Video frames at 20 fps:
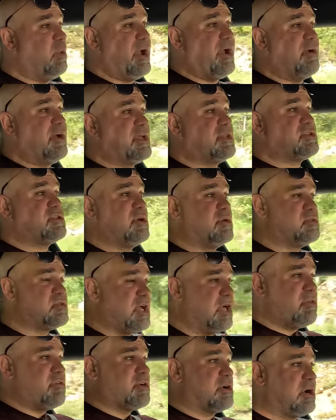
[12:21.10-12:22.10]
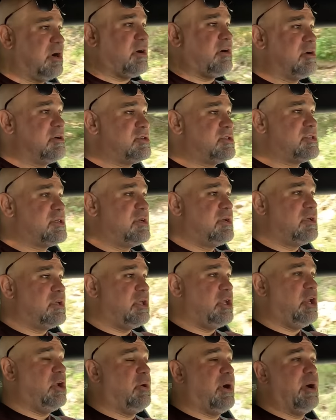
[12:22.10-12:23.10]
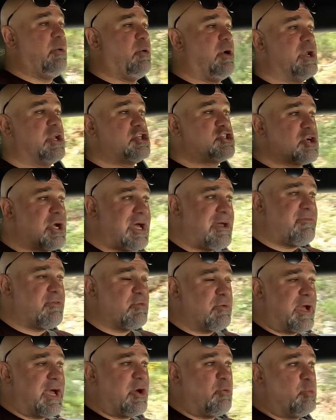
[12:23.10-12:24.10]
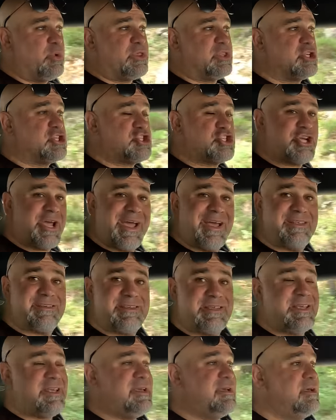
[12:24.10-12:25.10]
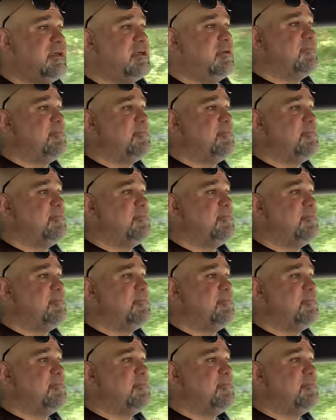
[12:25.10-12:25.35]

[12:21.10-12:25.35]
whereas those other cars, you know, I want to drive around with the chassis